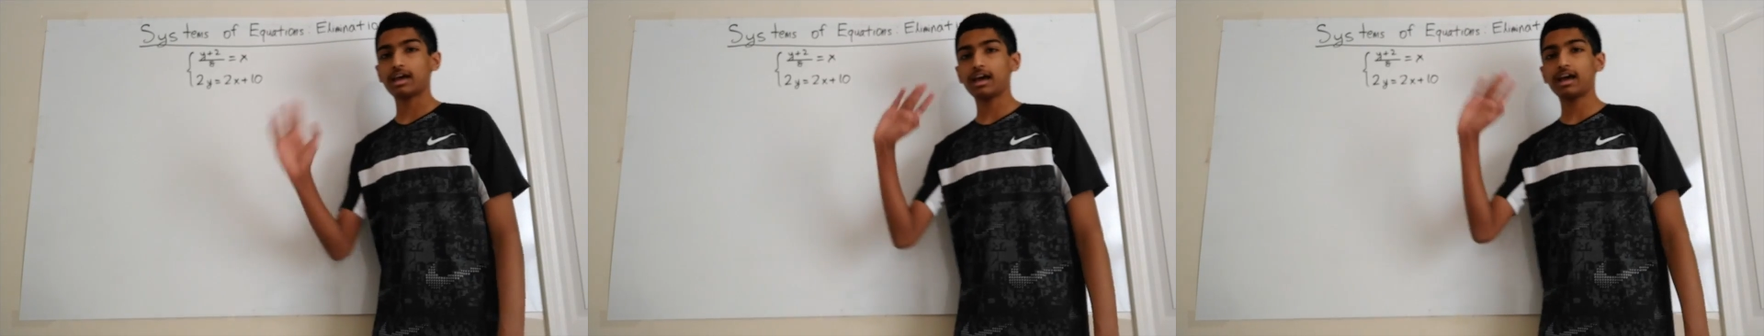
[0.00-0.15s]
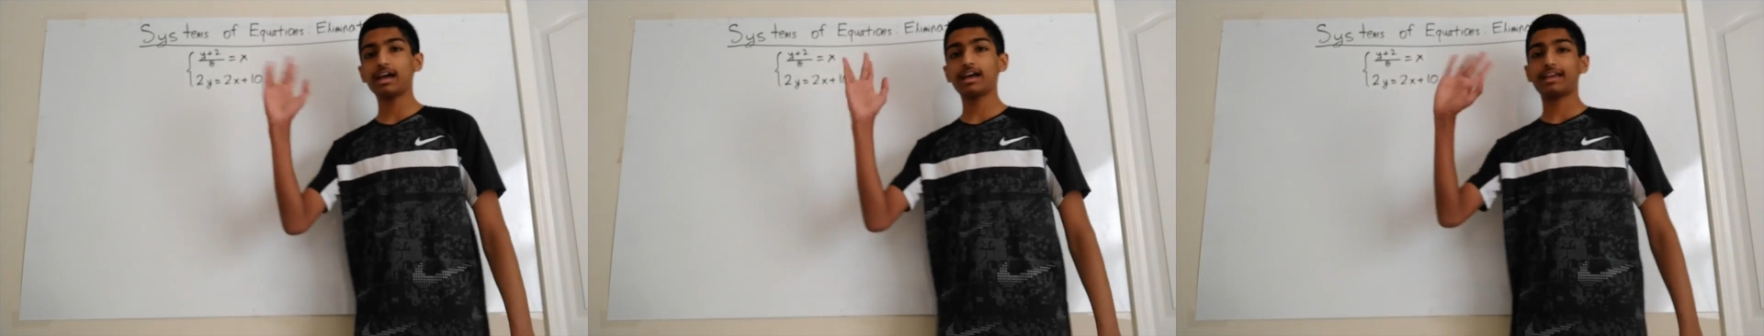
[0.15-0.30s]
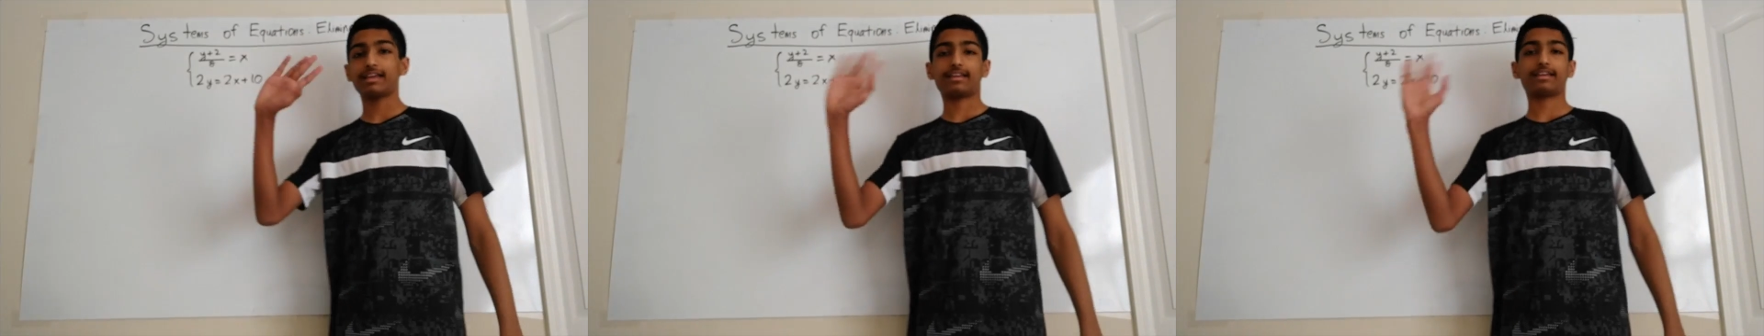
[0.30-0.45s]

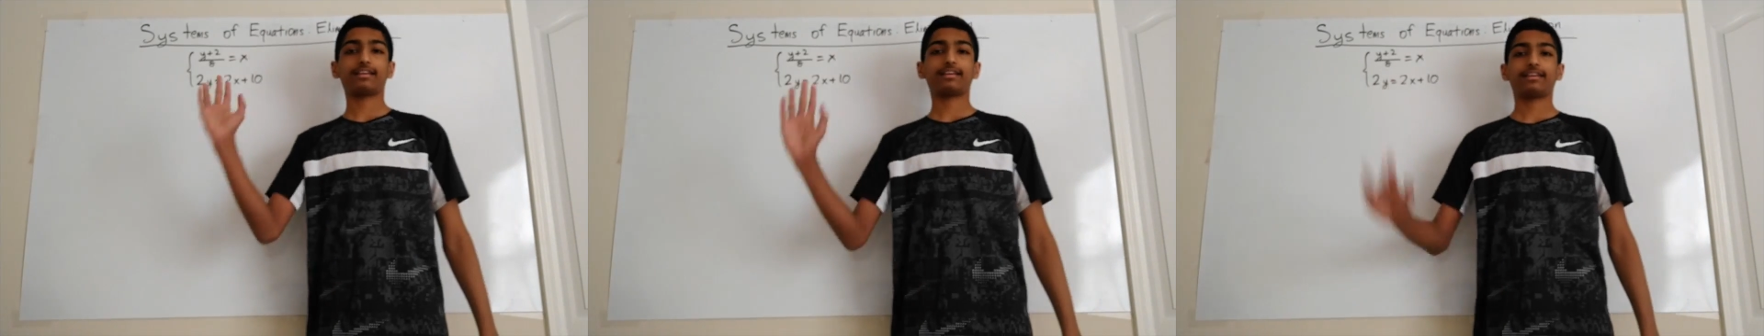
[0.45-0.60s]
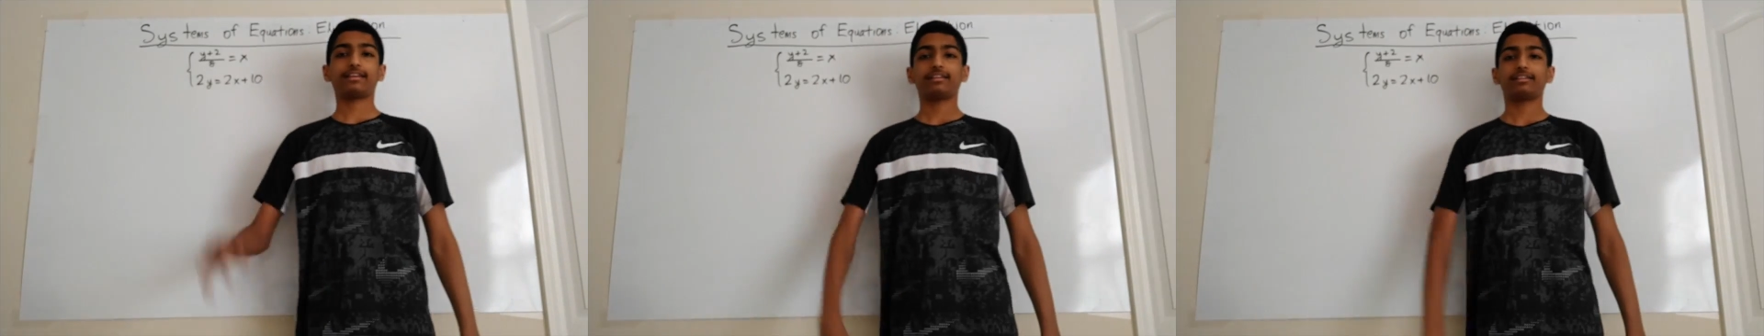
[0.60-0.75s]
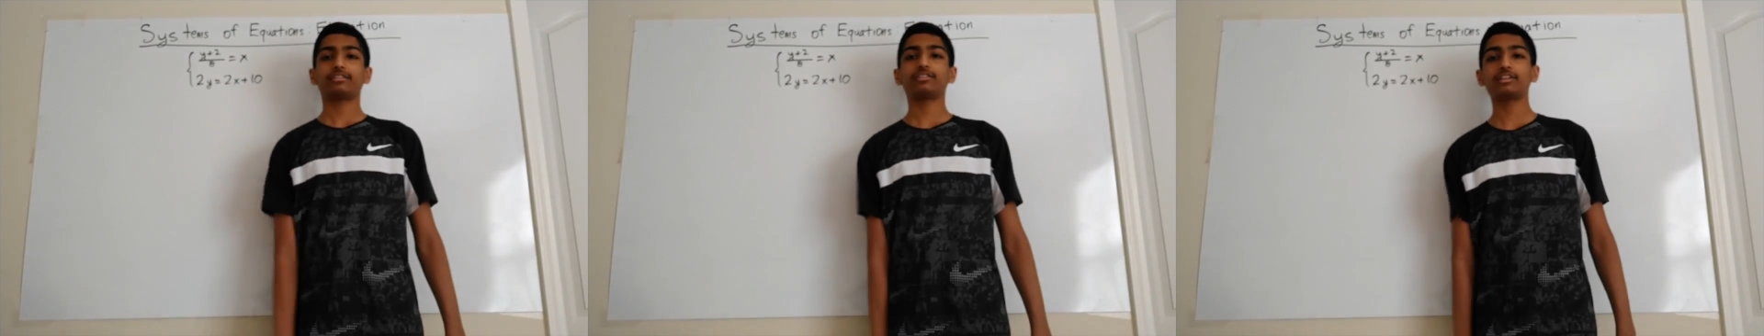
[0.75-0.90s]
Hi,
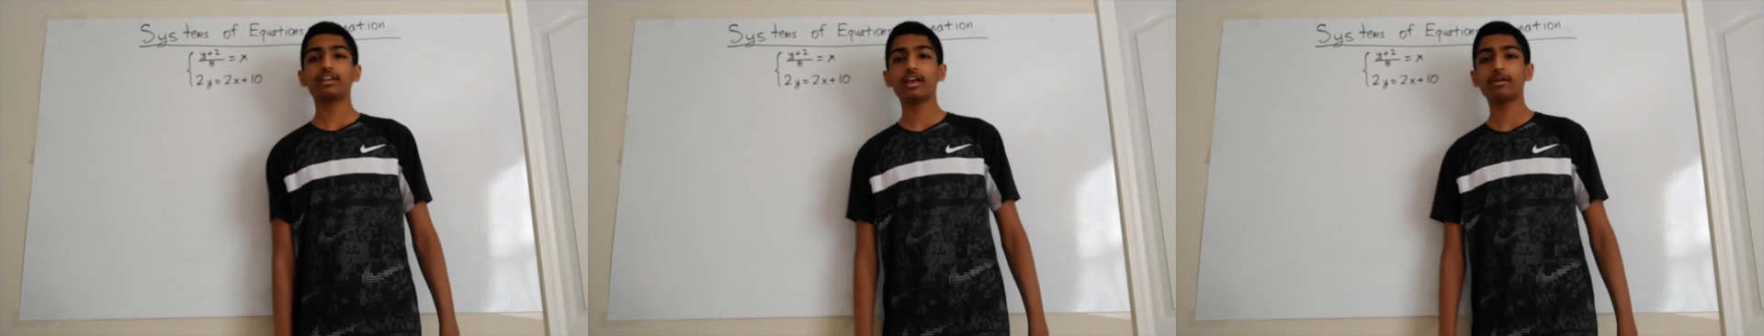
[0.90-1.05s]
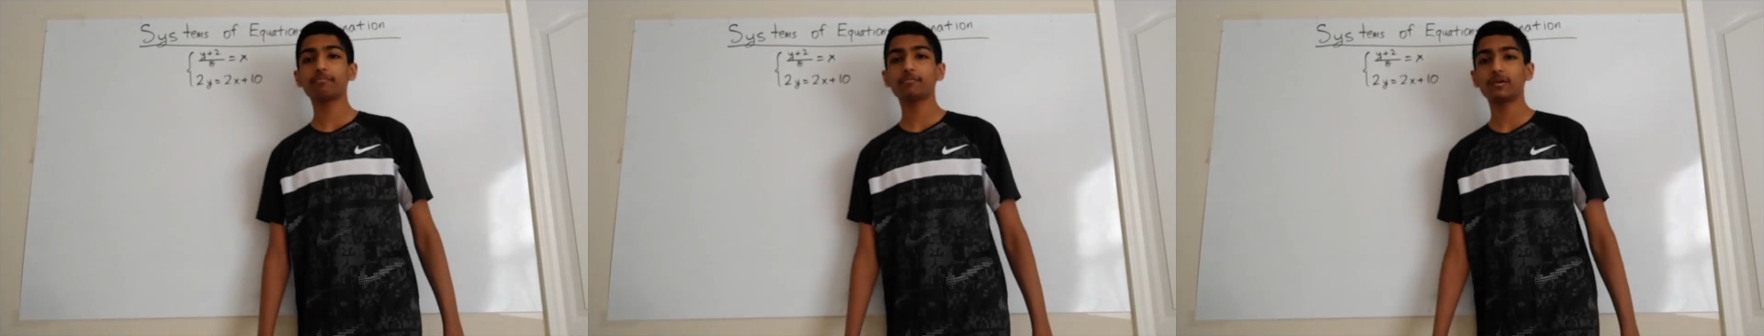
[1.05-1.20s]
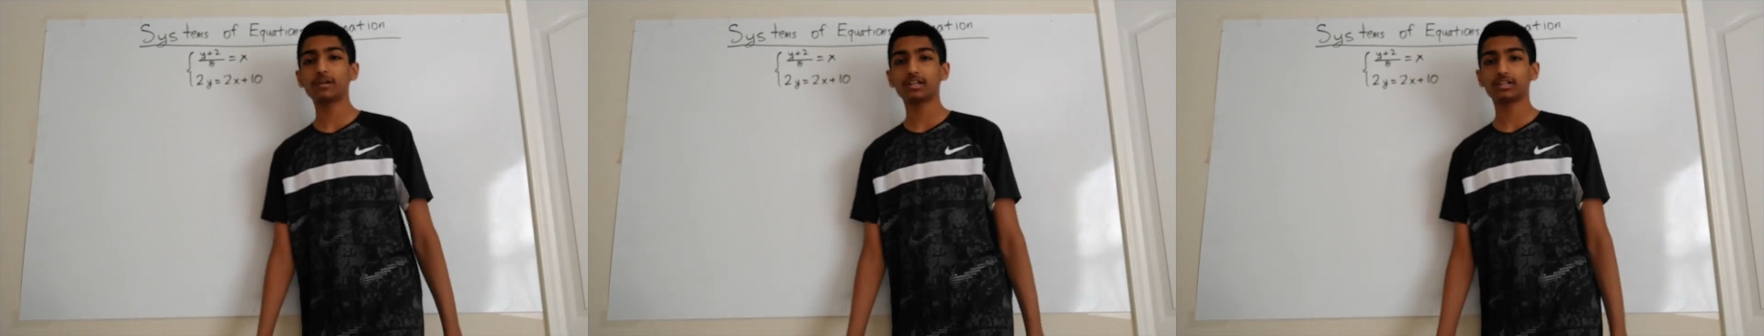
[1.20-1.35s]
today
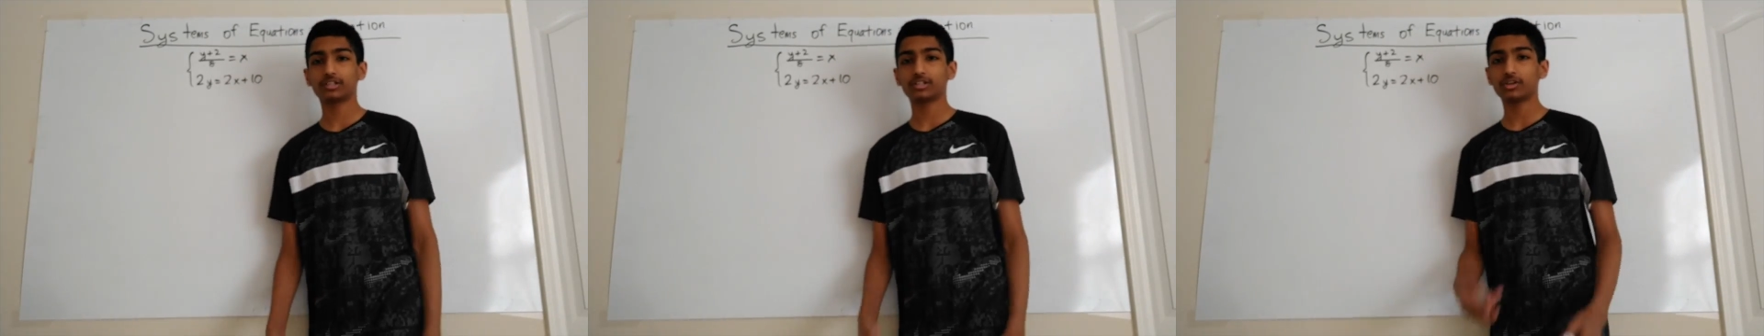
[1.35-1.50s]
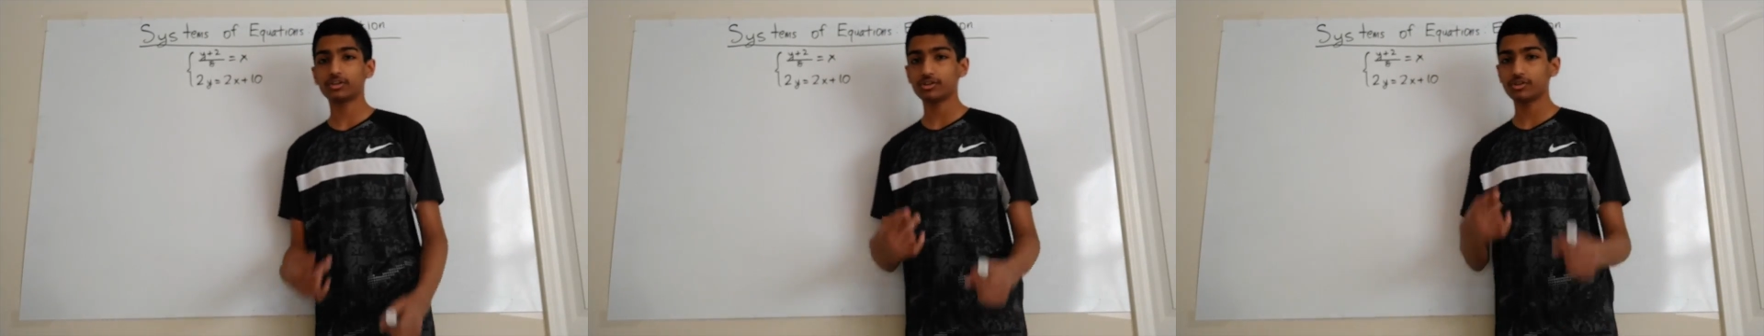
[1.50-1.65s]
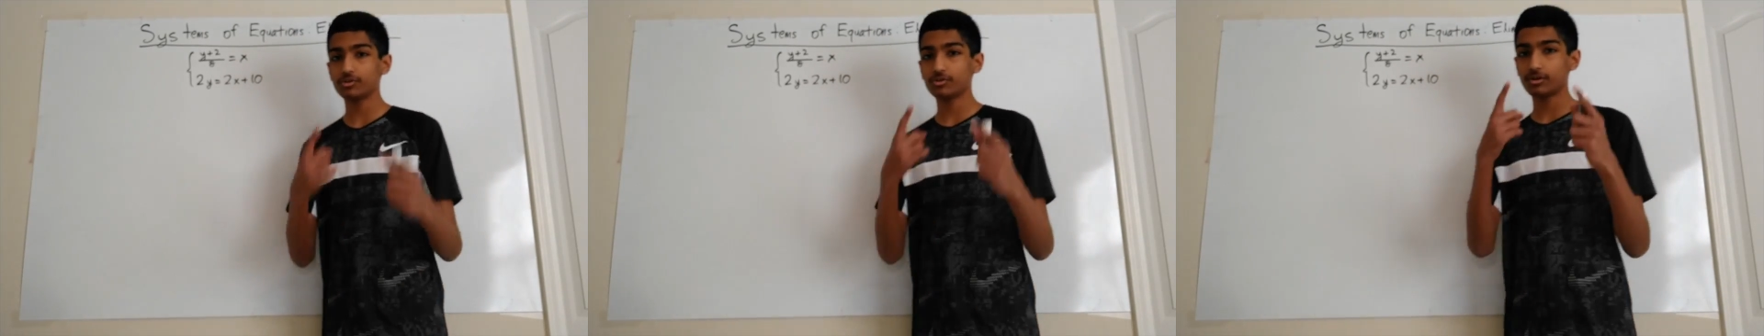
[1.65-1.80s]
I'm going to show
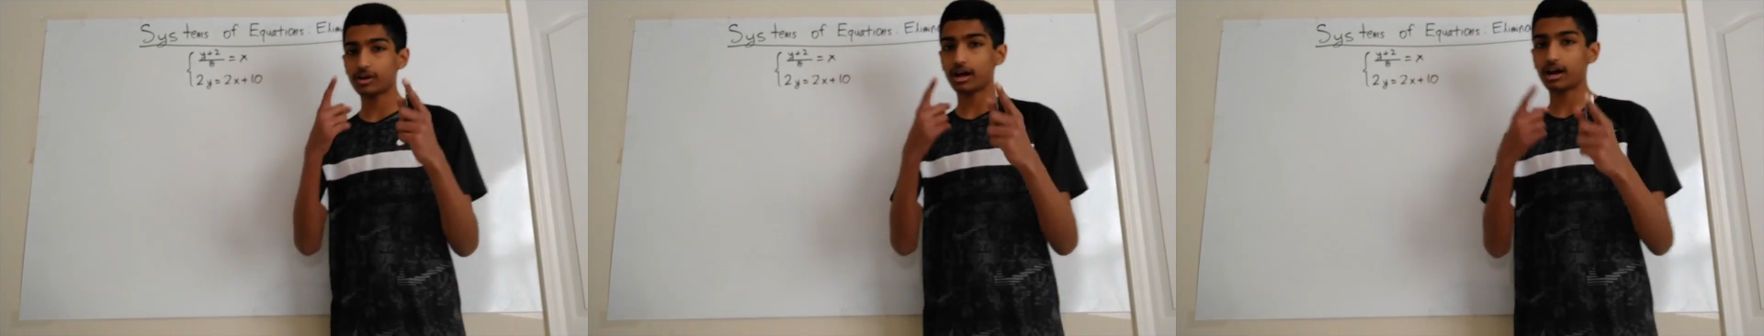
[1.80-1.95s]
you